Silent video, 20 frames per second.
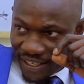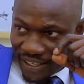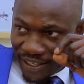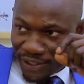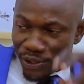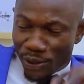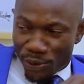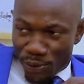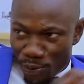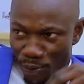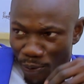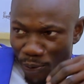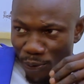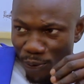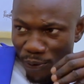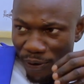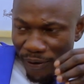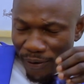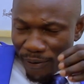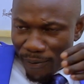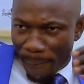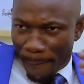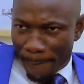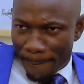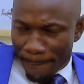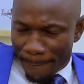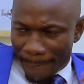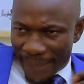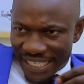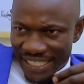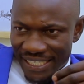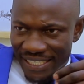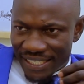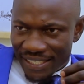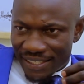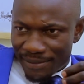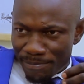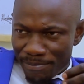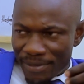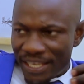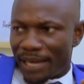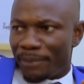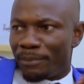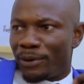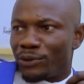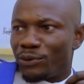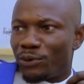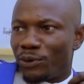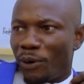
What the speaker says: So you must be able to